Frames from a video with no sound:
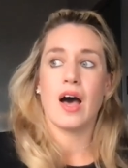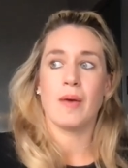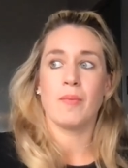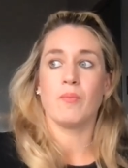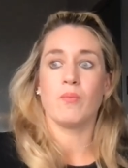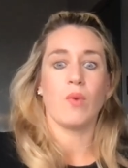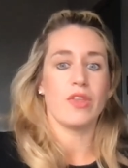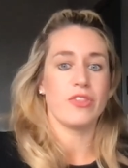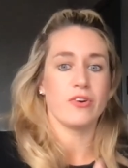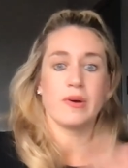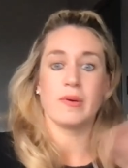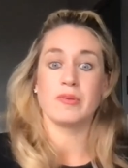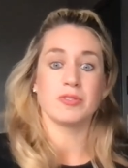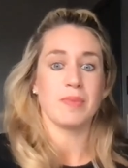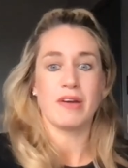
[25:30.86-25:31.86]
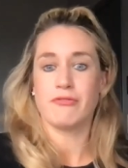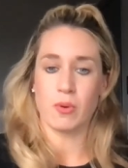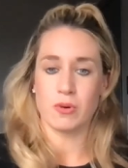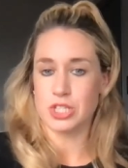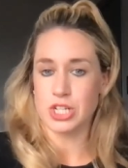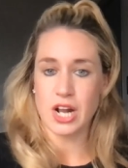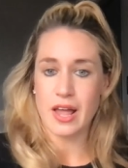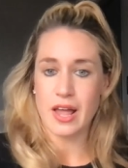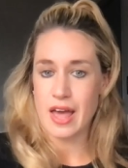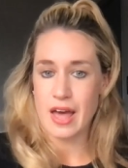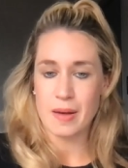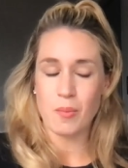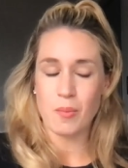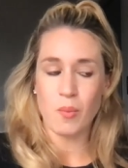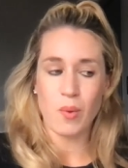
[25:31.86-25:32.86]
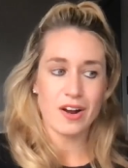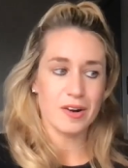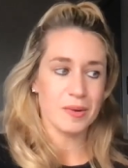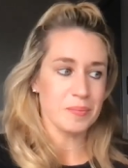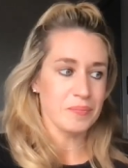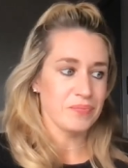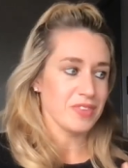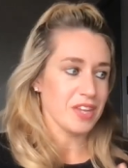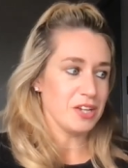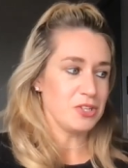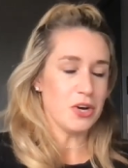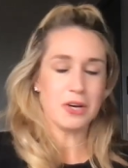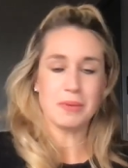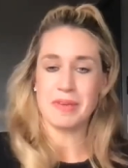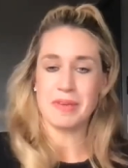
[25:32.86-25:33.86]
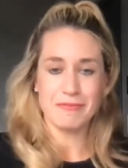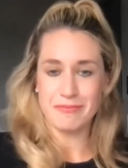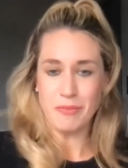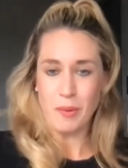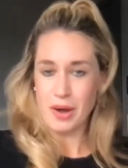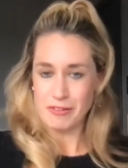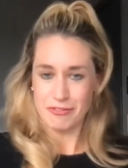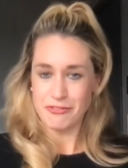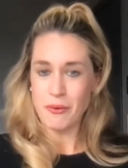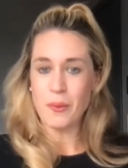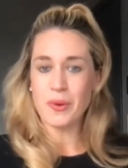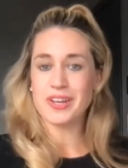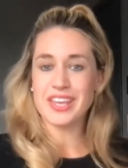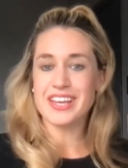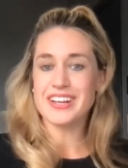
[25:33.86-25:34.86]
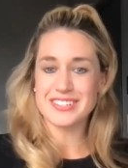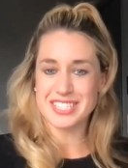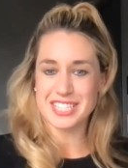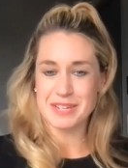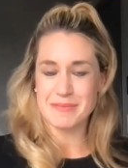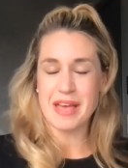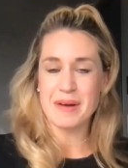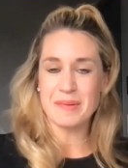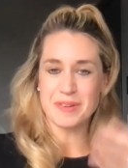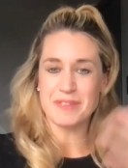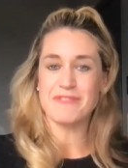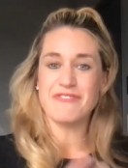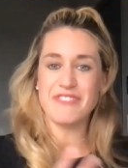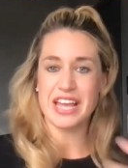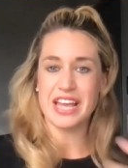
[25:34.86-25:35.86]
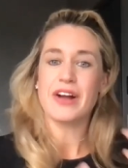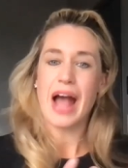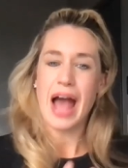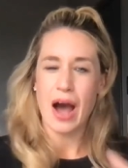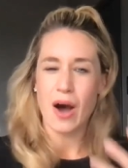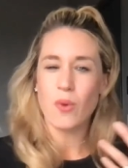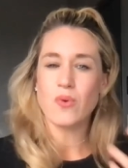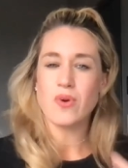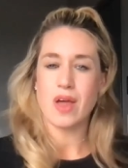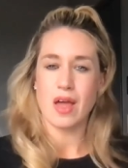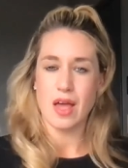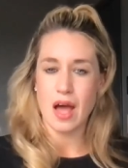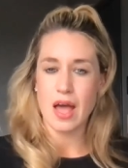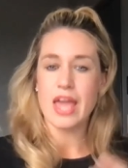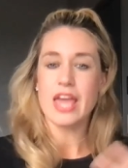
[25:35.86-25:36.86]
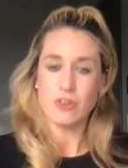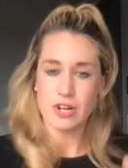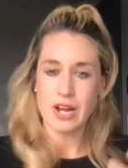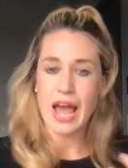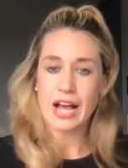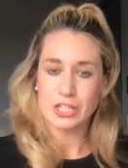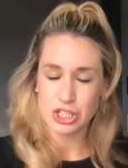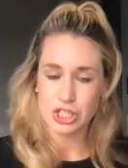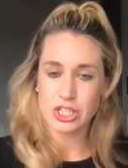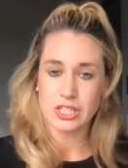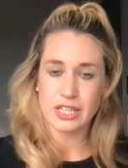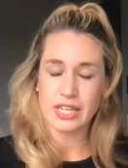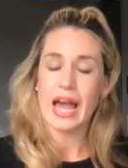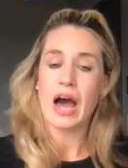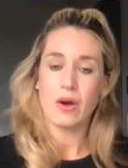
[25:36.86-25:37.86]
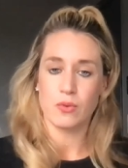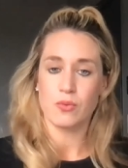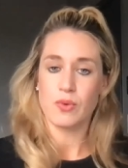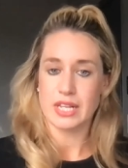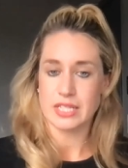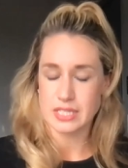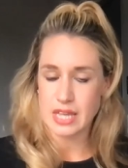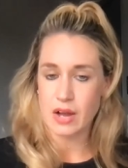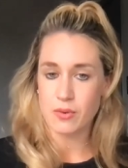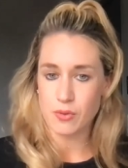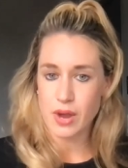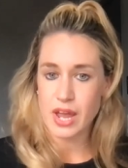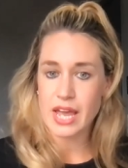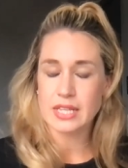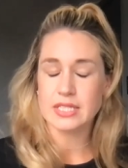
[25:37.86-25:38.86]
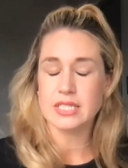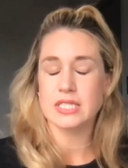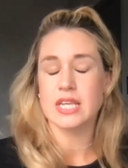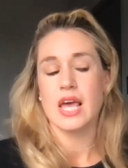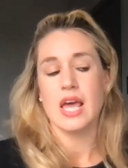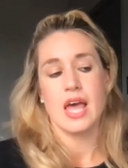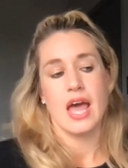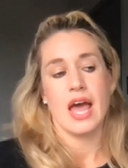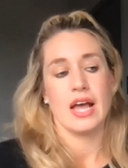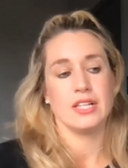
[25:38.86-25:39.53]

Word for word: Um, whether it was my 400 IM, where it took me what four years to be able to figure out internationally how to race that race,